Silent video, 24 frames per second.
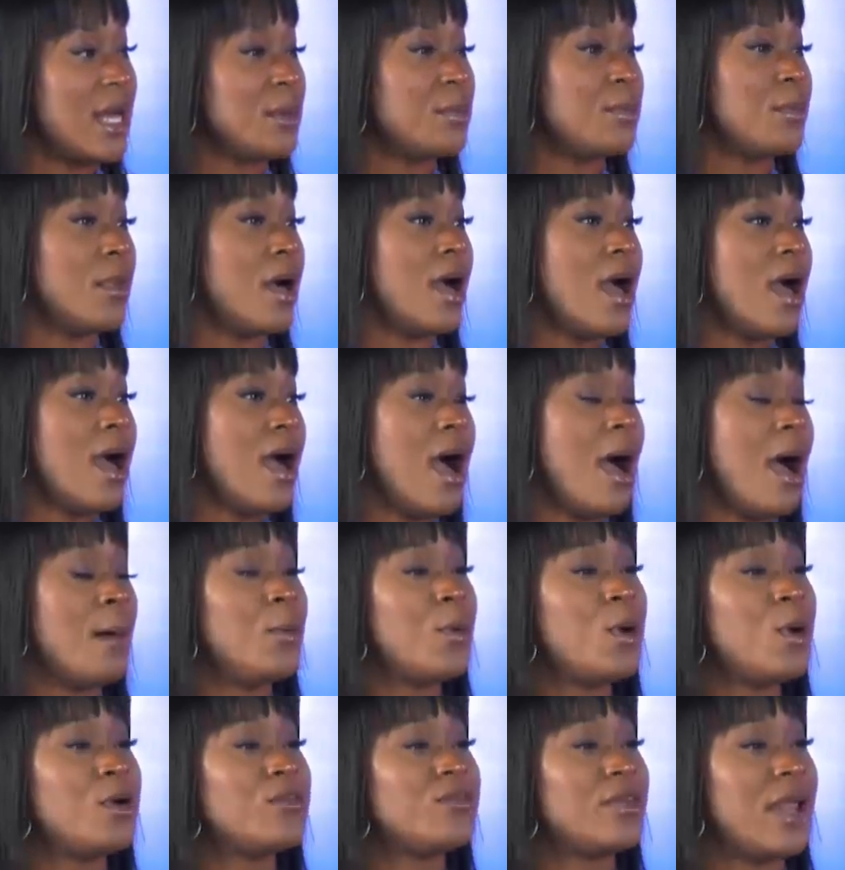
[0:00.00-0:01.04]
I'm I'm
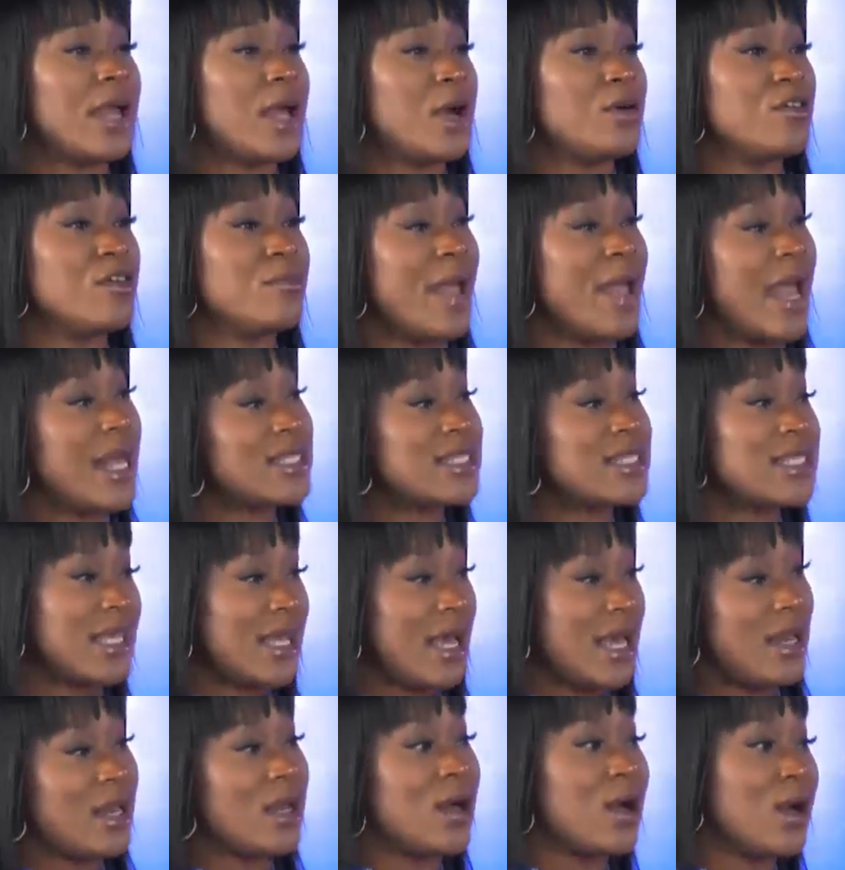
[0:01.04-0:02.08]
more of like a romantic
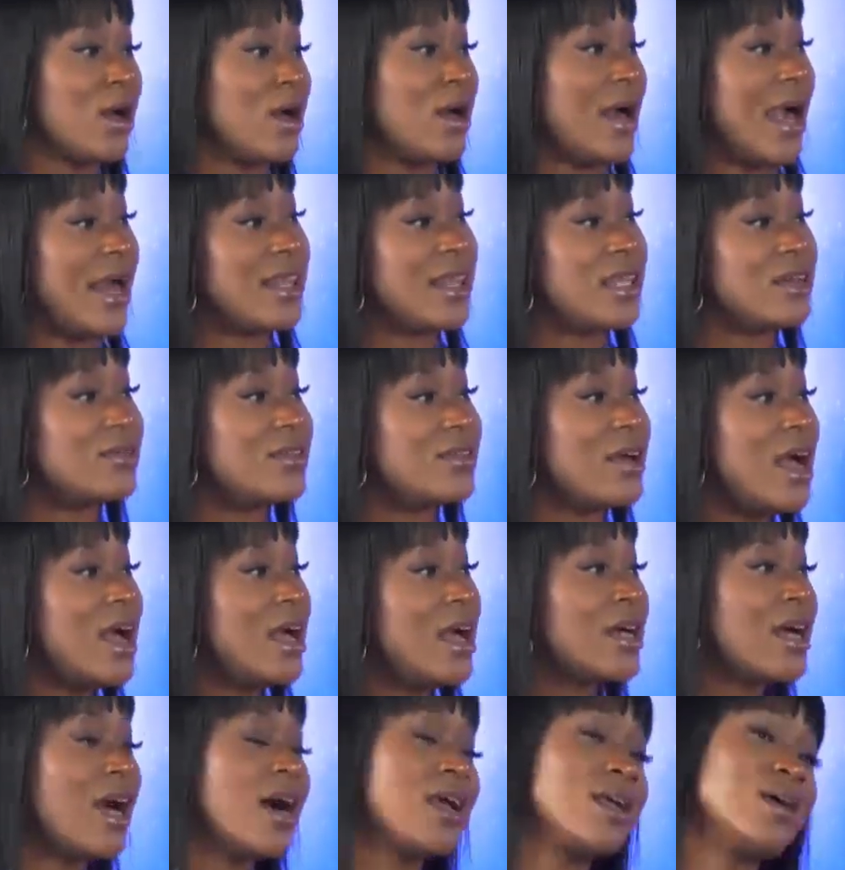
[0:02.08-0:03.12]
kind of girl. Mm. I hmm. love
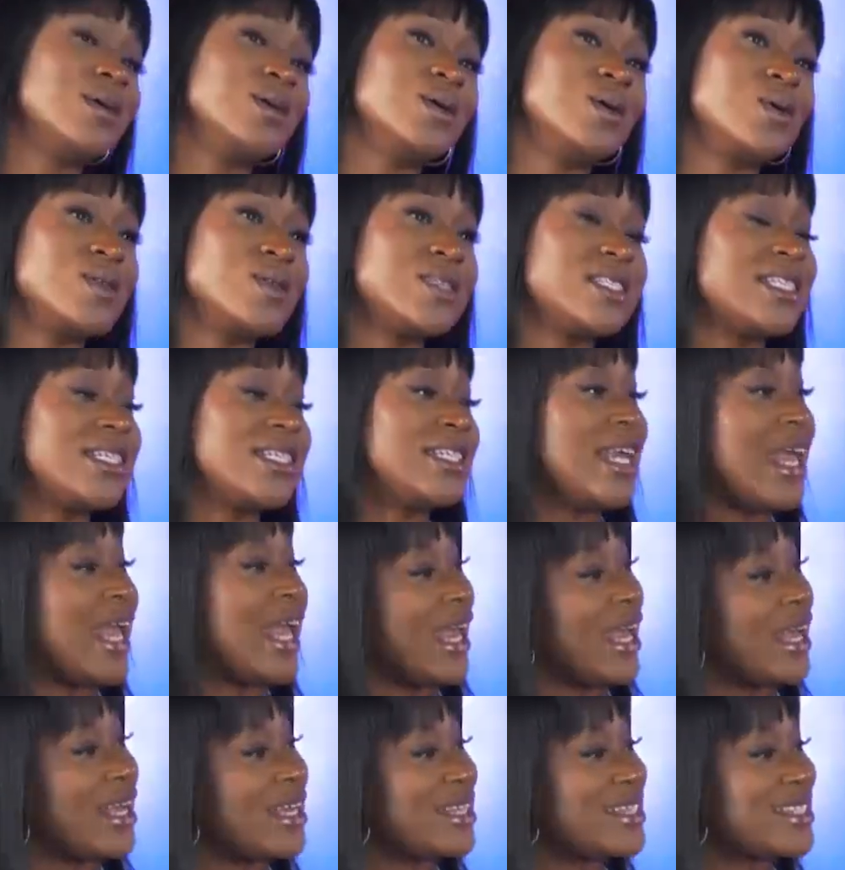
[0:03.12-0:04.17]
cuddles,
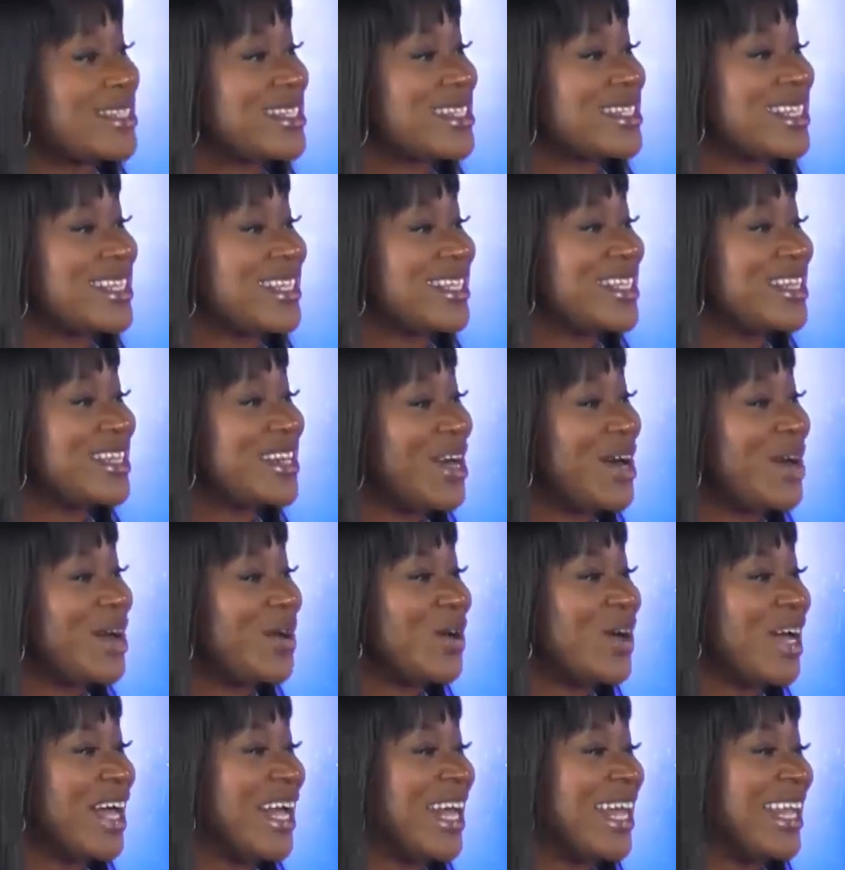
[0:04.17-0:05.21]
dates, and you know, Ooh.